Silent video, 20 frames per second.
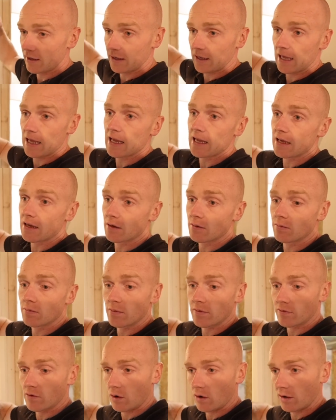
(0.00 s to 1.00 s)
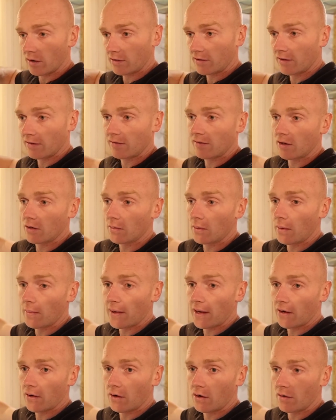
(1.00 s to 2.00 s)
Here, we've got a considerable
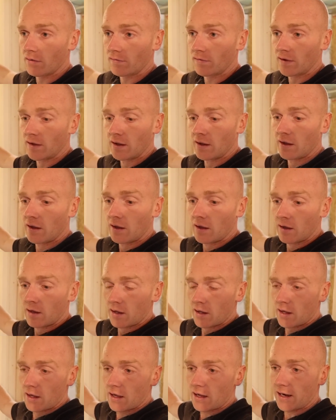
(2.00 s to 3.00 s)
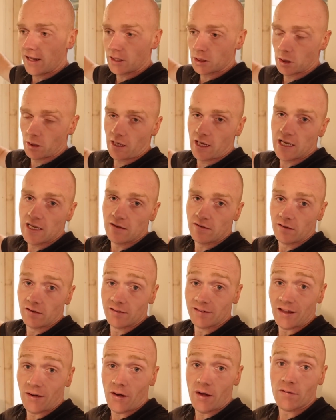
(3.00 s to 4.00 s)
amount of electric
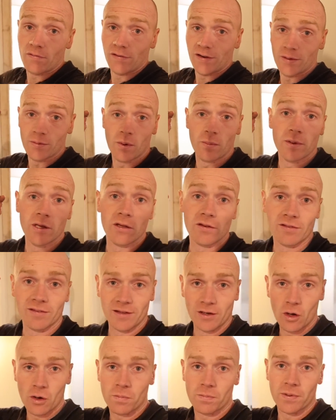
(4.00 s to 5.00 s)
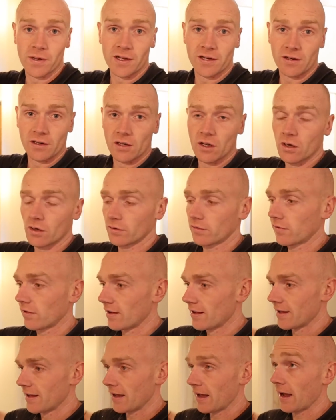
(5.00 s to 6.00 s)
heaters. Now, hopefully, we'll be using the log burner a lot,
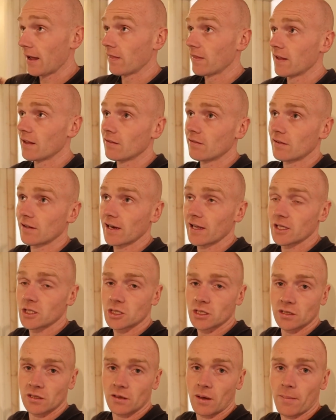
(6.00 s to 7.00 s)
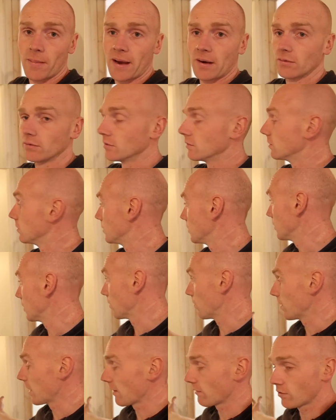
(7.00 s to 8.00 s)
and the insulation amount, you know,
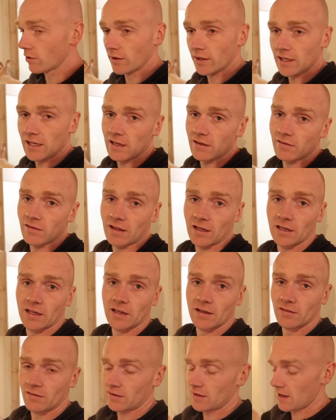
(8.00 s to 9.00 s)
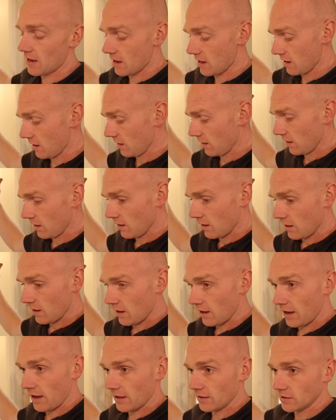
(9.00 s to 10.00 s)
we haven't got any heating in here today,
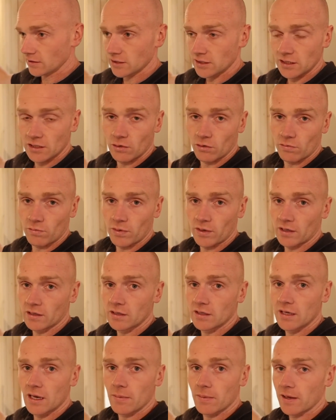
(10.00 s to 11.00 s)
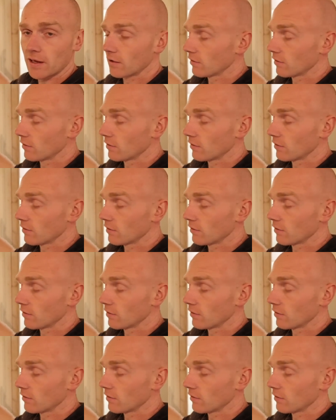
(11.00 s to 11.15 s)
and, you know, it's pretty nippy